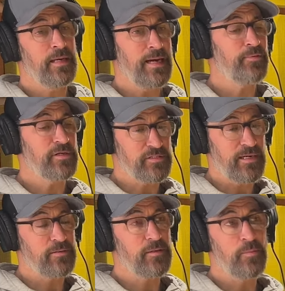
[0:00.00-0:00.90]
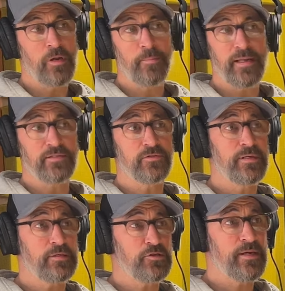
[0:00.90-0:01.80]
I reached out to them and I'm like, is there
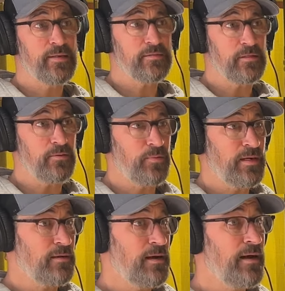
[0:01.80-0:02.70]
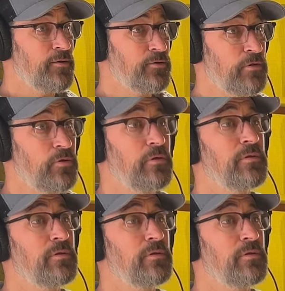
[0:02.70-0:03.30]
any chance that we could hire a local